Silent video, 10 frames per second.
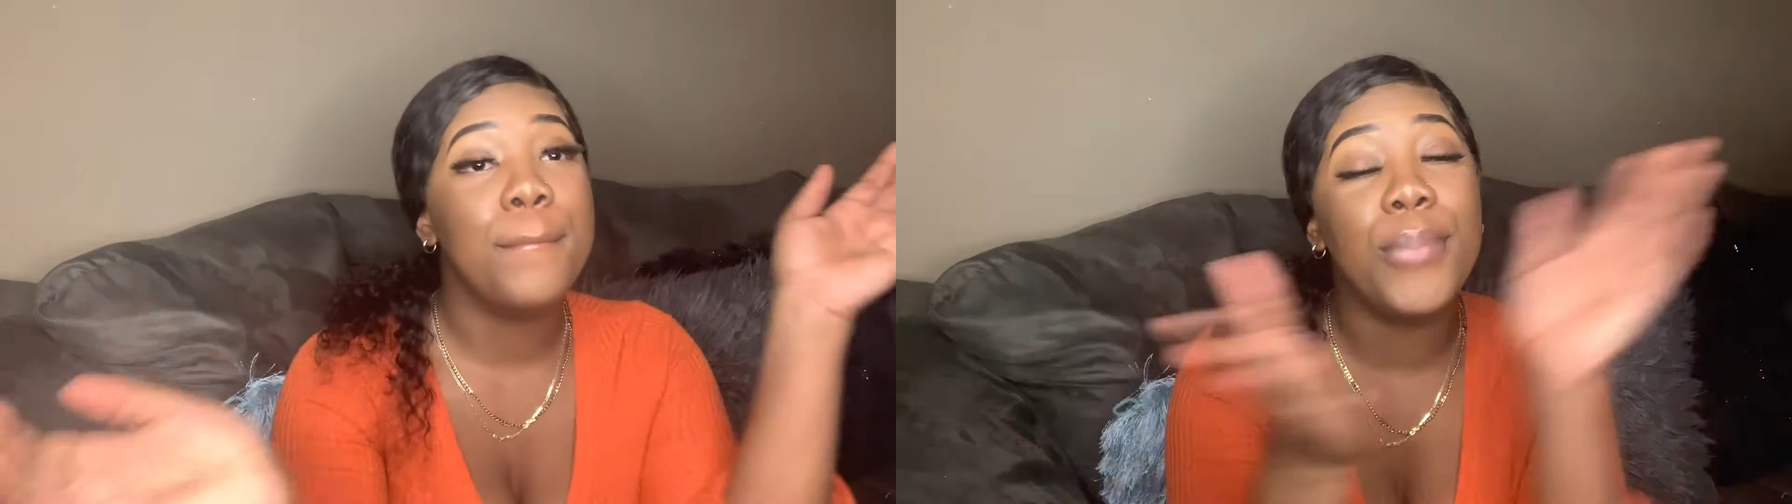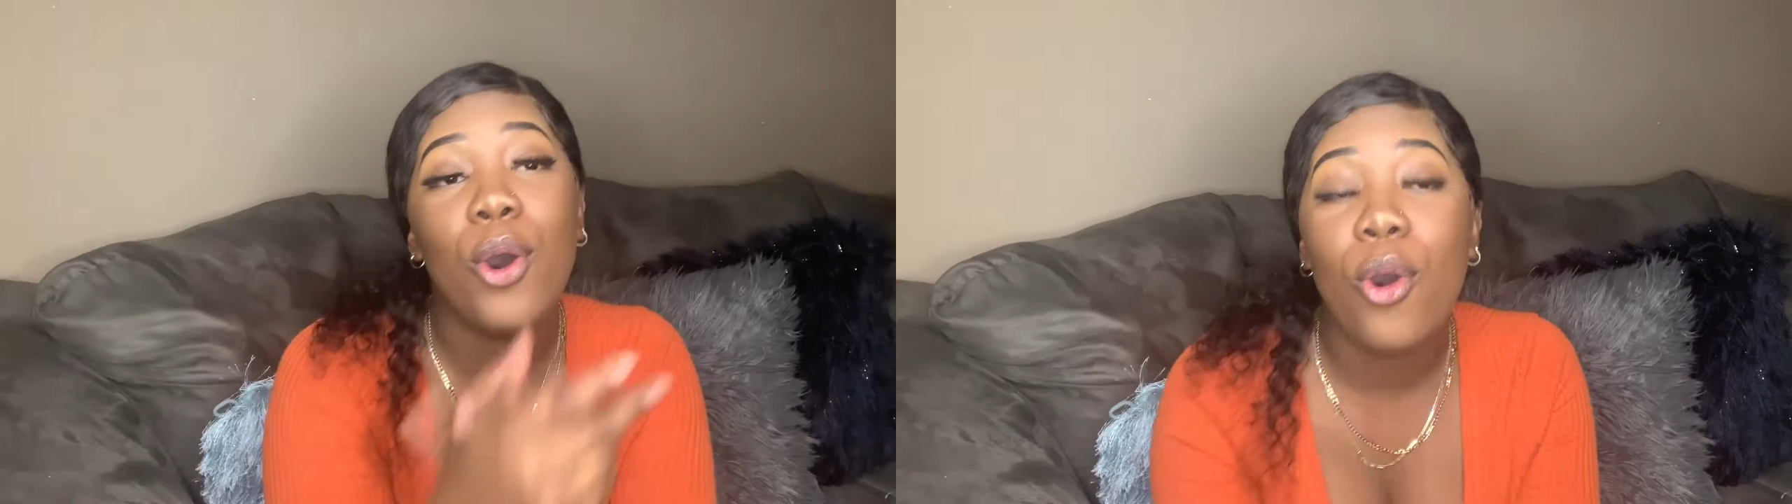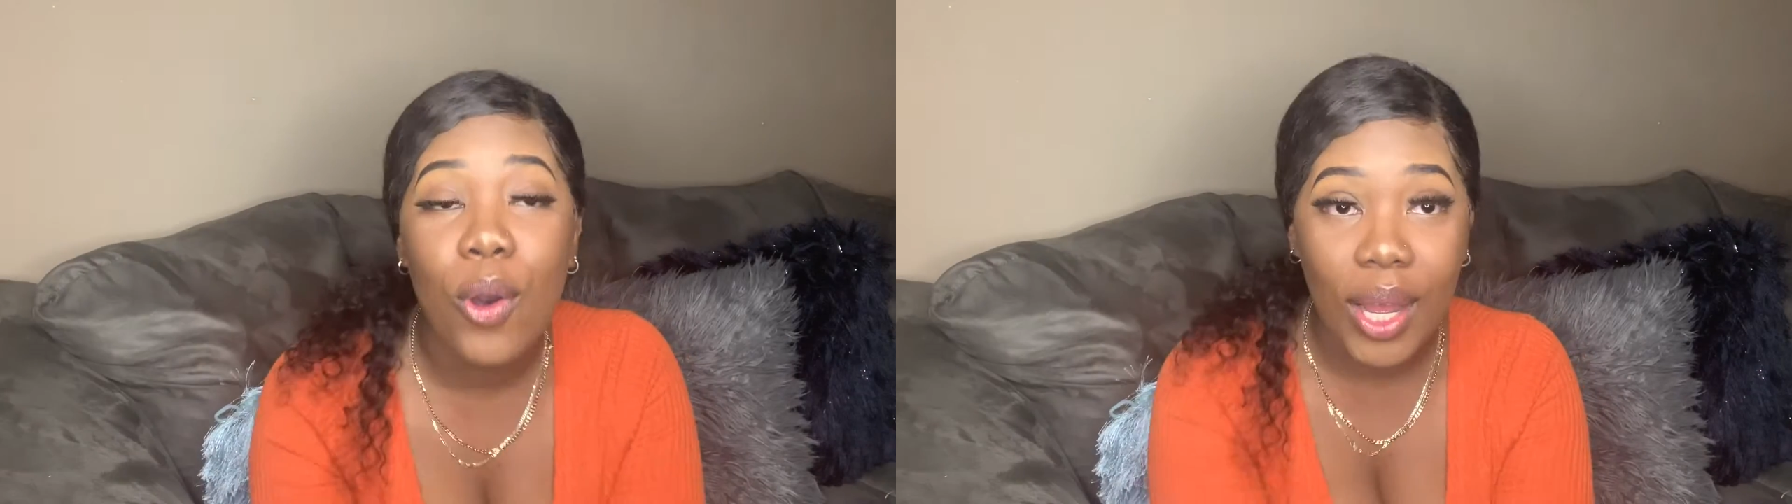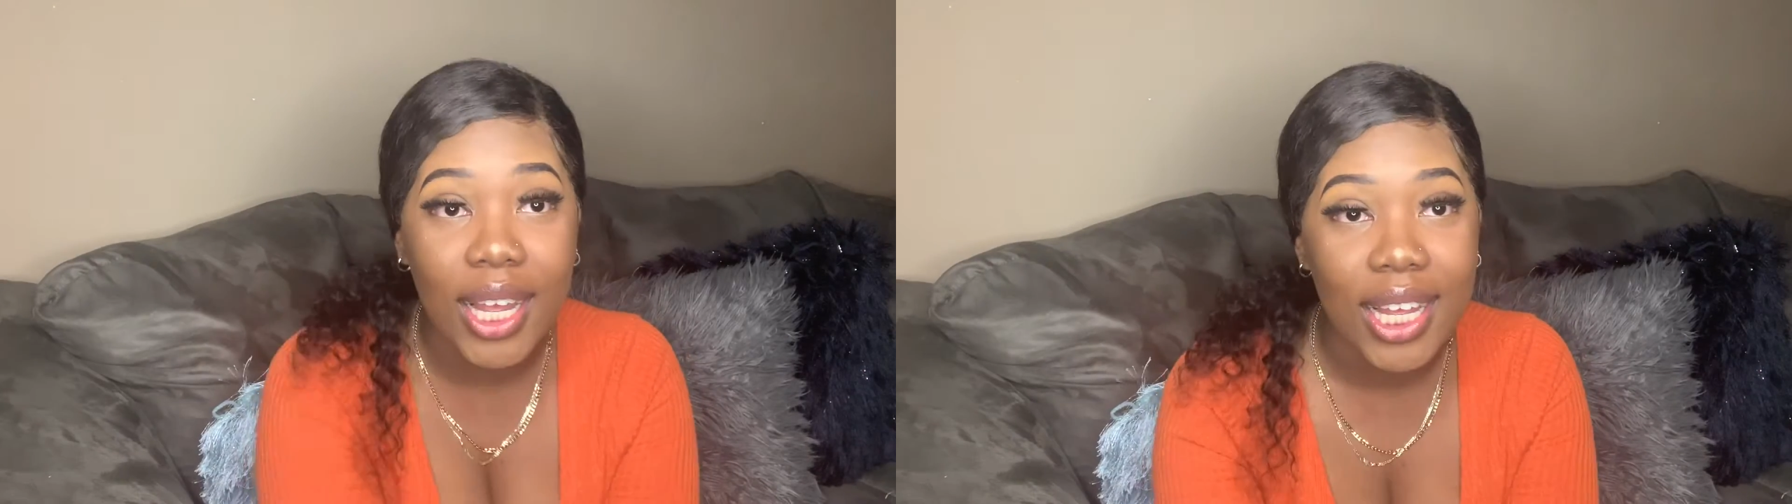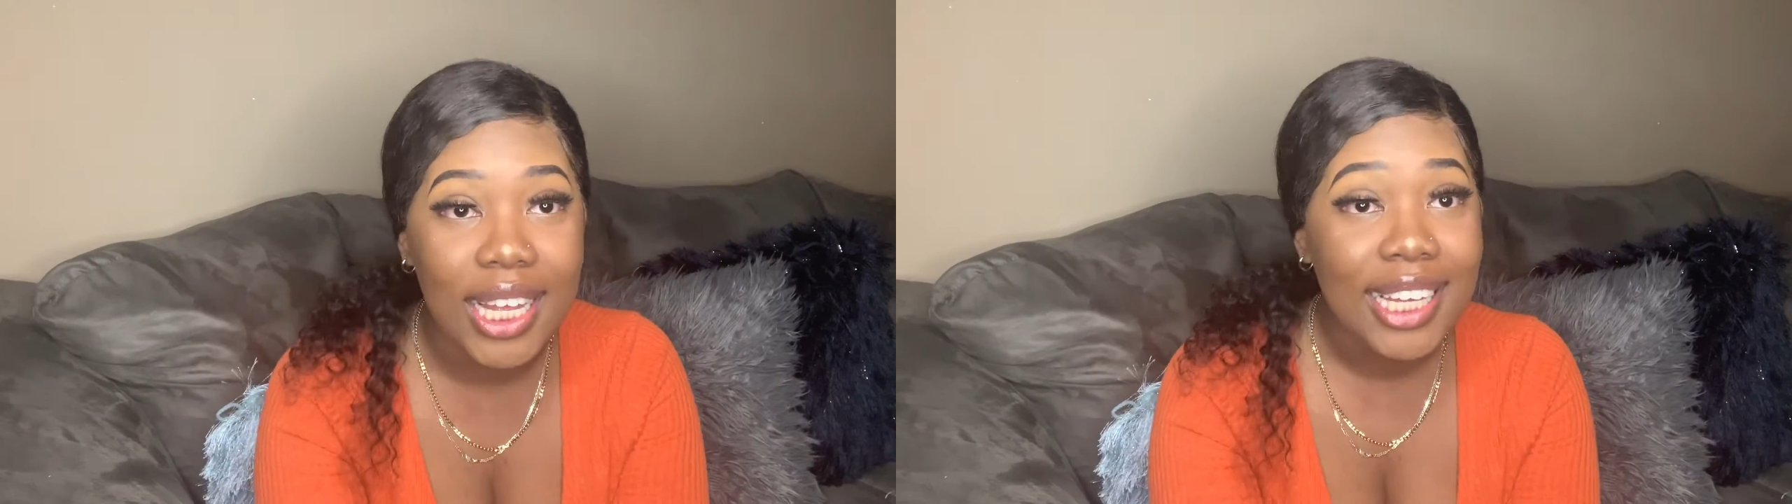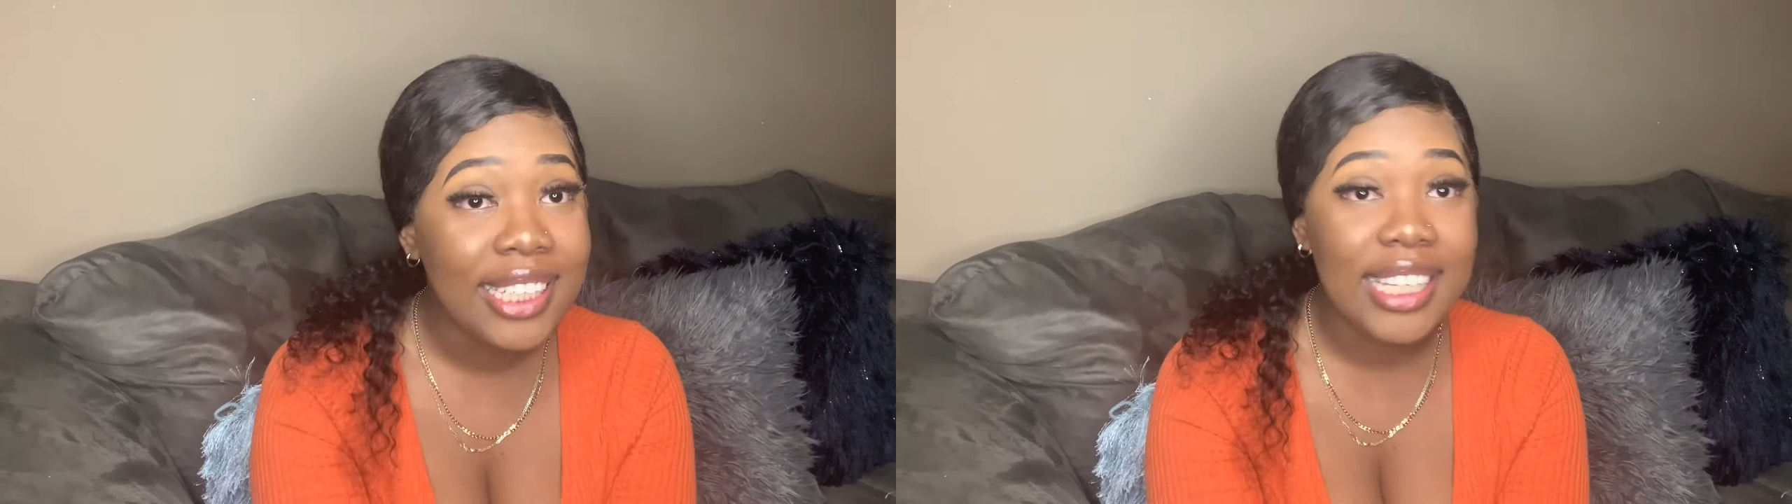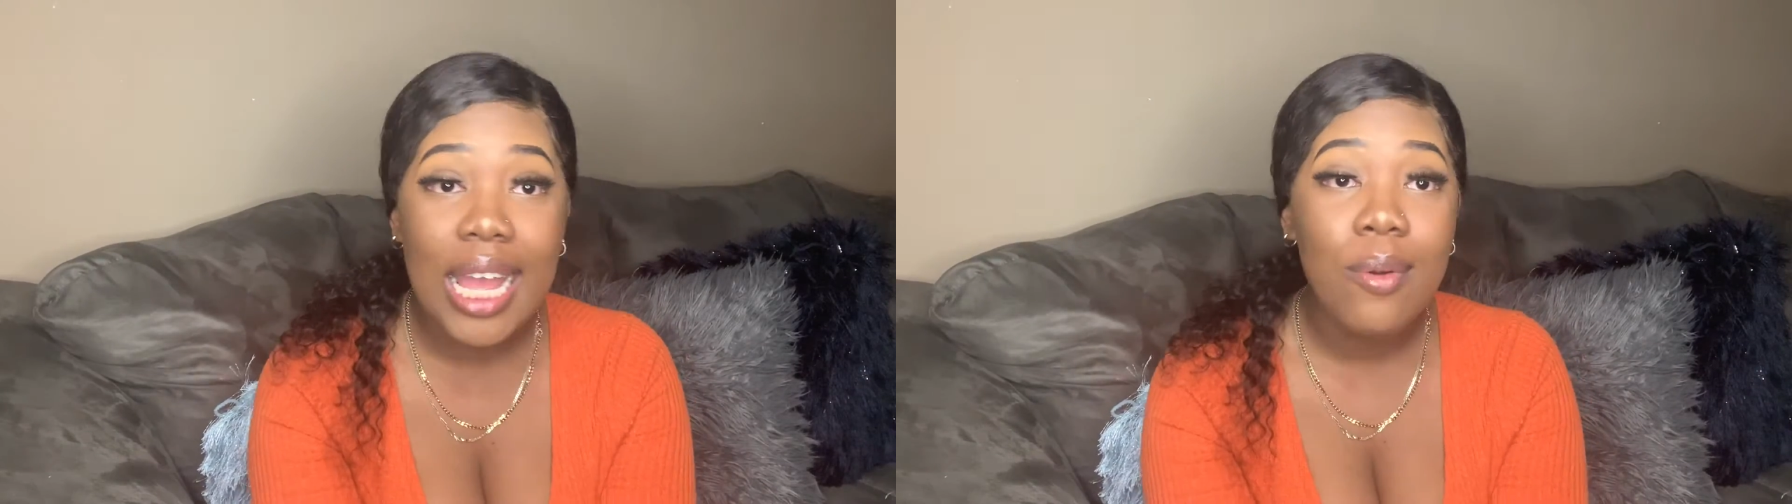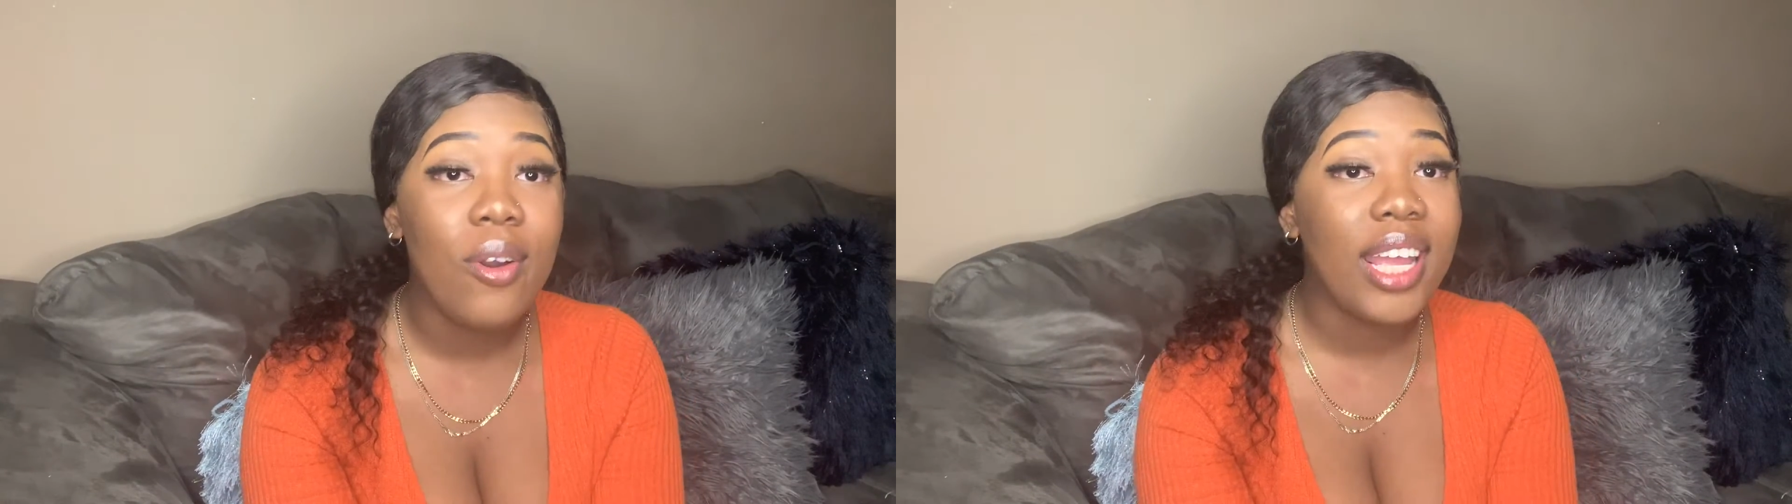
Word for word: boy, they will